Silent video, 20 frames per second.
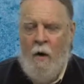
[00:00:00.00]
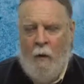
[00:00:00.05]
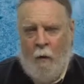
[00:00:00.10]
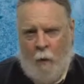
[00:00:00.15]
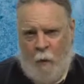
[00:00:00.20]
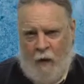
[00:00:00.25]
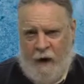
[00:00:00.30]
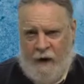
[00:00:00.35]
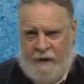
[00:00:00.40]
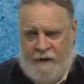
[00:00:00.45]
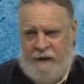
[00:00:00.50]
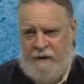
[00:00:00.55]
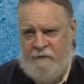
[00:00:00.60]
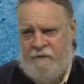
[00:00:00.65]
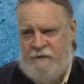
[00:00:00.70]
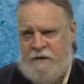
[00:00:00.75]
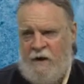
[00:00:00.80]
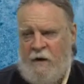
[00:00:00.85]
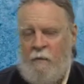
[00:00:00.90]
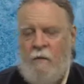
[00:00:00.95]
One, if
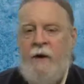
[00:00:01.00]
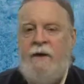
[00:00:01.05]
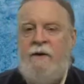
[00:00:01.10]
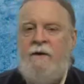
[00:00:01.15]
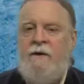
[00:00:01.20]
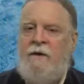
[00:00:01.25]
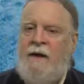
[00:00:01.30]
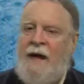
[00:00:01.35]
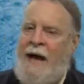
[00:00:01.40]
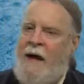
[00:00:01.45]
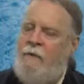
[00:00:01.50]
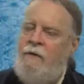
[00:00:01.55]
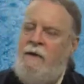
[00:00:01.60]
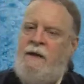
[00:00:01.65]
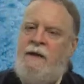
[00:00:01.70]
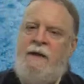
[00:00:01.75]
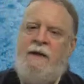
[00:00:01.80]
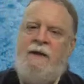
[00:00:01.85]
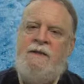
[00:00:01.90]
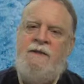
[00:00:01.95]
someone
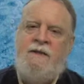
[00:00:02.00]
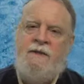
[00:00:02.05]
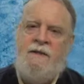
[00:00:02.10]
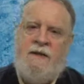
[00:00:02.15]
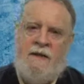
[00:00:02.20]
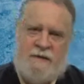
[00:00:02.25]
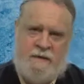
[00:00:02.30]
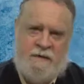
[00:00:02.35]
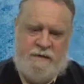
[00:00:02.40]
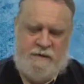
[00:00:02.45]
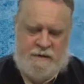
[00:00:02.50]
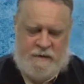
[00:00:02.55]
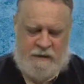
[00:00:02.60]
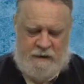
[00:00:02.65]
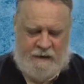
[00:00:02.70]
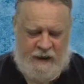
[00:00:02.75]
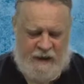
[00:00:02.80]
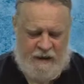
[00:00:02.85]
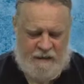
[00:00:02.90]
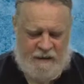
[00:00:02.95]
loudly insists
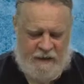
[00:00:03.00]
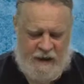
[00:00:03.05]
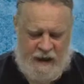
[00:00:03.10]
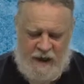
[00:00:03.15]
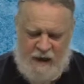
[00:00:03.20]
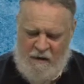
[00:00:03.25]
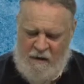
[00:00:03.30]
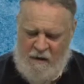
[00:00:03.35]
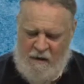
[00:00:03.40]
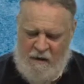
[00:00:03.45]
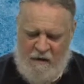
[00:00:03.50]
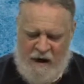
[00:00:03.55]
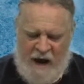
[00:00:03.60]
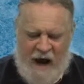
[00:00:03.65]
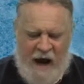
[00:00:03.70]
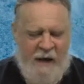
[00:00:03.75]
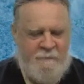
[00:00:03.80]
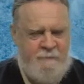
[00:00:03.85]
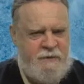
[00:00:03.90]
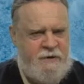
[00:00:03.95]
that they are
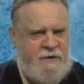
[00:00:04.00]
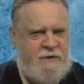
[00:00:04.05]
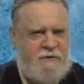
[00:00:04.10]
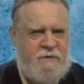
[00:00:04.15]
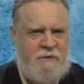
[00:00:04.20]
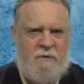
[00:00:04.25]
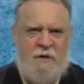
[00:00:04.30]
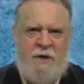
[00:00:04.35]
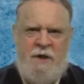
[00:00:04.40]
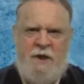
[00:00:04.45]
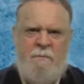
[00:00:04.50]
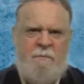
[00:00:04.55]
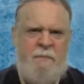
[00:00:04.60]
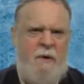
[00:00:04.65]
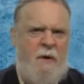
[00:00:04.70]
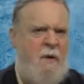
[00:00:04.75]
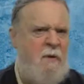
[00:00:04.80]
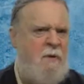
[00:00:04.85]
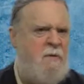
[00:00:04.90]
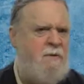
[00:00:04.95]
absolutely
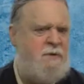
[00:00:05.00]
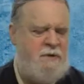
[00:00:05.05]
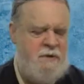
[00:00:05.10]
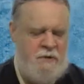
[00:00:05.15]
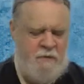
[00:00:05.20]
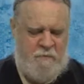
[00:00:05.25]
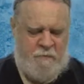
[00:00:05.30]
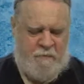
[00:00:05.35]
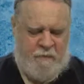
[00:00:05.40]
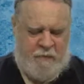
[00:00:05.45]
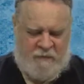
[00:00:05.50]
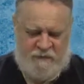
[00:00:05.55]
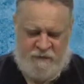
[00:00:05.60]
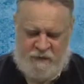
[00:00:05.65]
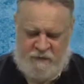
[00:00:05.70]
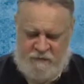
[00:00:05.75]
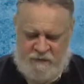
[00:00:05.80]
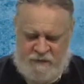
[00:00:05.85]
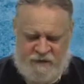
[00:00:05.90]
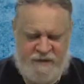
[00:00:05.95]
opposed to,
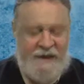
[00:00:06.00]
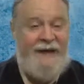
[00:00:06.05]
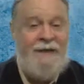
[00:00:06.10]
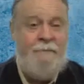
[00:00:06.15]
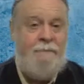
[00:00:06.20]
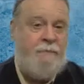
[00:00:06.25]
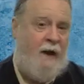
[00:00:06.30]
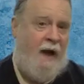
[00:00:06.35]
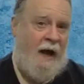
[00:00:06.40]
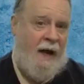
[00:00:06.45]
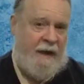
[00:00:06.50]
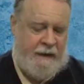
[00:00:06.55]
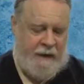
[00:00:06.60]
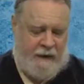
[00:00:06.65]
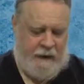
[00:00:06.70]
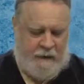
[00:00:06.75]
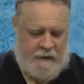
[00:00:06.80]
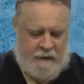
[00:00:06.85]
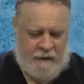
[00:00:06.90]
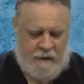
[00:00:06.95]
to site
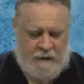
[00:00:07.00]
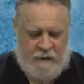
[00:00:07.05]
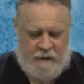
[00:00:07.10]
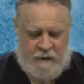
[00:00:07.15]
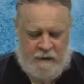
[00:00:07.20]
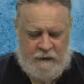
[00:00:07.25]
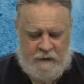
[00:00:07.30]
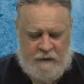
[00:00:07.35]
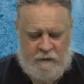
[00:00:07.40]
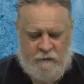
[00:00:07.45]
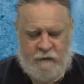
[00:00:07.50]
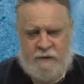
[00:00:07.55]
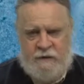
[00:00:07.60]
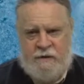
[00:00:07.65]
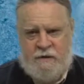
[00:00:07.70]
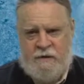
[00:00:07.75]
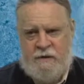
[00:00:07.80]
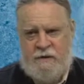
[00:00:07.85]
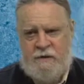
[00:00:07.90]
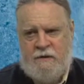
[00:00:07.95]
blocking,
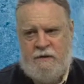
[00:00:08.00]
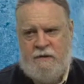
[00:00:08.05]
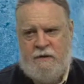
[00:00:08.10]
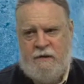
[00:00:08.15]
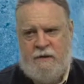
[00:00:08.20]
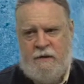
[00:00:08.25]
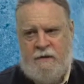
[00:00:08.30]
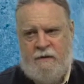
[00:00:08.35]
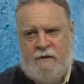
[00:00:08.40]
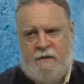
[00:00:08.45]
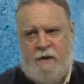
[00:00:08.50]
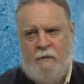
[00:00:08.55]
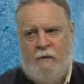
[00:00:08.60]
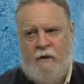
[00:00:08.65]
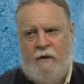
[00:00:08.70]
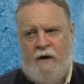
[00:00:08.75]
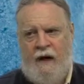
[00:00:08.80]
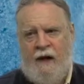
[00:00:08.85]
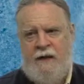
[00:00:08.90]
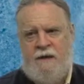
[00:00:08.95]
which is the thing
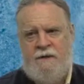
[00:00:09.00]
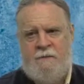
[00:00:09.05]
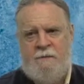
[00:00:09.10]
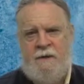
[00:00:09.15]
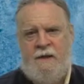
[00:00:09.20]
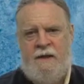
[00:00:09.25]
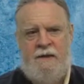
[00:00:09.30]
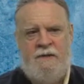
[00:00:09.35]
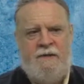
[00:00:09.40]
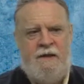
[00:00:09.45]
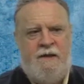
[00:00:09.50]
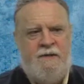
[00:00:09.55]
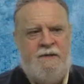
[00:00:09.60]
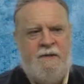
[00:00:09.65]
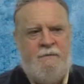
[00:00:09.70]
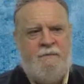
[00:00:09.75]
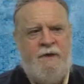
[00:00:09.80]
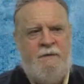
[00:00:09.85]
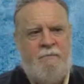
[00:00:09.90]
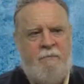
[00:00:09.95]
where ISPs can
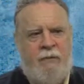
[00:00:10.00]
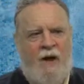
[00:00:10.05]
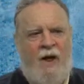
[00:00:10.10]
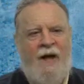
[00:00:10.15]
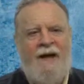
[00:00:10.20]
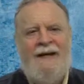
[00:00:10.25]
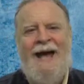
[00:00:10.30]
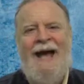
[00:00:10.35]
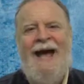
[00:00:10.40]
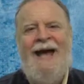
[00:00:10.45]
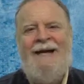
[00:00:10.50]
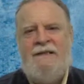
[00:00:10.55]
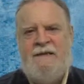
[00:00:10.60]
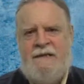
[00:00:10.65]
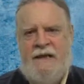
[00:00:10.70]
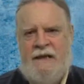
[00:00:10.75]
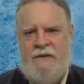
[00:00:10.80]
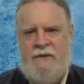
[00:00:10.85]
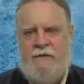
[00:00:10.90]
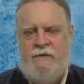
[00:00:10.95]
simply block
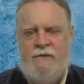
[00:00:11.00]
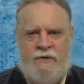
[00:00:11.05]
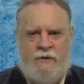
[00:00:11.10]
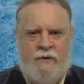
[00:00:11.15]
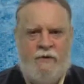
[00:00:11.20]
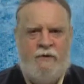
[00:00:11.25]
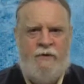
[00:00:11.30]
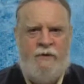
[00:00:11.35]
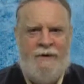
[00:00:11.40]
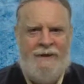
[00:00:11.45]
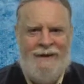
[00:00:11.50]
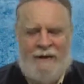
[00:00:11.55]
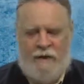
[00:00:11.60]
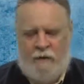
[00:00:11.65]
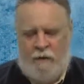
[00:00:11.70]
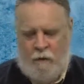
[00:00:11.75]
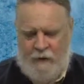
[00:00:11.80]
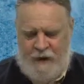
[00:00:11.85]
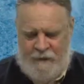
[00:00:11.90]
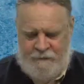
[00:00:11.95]
access to certain
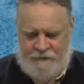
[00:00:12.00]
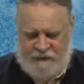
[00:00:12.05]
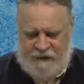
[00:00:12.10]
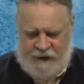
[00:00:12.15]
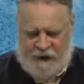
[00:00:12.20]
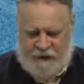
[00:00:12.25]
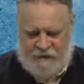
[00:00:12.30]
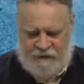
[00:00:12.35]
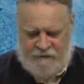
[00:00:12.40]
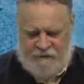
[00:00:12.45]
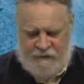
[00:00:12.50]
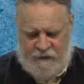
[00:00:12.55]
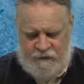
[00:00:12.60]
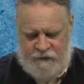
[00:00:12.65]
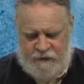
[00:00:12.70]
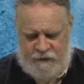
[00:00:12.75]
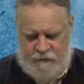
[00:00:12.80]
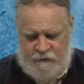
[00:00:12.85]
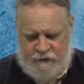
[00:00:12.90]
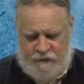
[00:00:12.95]
legal websites of their
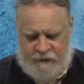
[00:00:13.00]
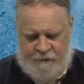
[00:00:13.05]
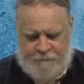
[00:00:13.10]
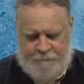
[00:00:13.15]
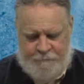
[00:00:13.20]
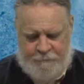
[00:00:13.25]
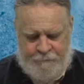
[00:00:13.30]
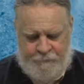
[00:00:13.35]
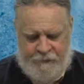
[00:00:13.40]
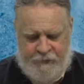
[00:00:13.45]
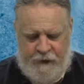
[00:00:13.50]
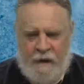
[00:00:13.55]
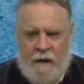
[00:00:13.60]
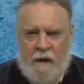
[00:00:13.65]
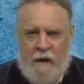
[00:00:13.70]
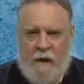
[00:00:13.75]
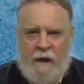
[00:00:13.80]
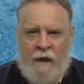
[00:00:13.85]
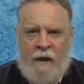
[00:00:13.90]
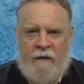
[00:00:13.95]
choosing,
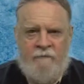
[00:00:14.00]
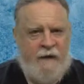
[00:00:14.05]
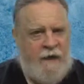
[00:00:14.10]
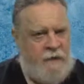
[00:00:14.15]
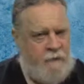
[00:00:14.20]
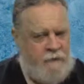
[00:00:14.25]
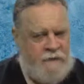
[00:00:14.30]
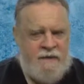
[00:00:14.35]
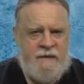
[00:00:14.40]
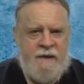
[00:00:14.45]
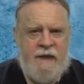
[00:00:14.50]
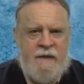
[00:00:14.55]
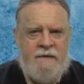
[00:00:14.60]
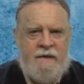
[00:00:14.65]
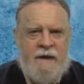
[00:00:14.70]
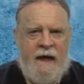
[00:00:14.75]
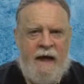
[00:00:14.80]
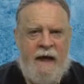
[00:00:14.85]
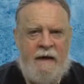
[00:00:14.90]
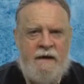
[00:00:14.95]
if anyone says
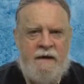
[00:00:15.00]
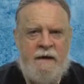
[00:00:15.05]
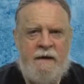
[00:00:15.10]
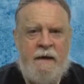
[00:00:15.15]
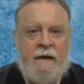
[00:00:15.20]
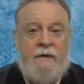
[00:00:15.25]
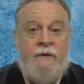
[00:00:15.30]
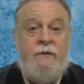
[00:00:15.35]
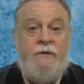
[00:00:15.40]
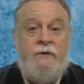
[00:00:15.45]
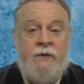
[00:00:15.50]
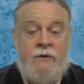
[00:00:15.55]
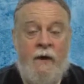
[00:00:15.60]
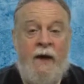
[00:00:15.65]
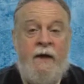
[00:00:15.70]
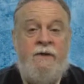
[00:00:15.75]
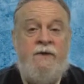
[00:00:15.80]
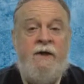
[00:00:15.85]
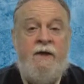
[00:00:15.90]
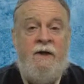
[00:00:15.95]
that, they're
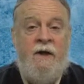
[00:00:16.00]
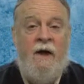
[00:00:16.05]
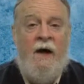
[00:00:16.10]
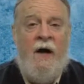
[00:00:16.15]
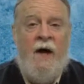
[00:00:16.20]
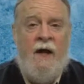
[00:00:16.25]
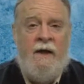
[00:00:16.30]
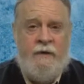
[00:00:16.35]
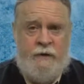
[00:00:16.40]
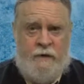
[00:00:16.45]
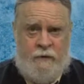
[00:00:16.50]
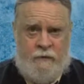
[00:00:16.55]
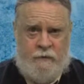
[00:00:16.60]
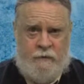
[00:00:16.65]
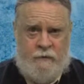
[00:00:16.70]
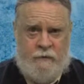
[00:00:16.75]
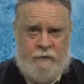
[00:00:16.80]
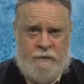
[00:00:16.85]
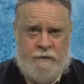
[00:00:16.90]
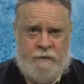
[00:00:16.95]
trying to con
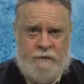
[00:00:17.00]
you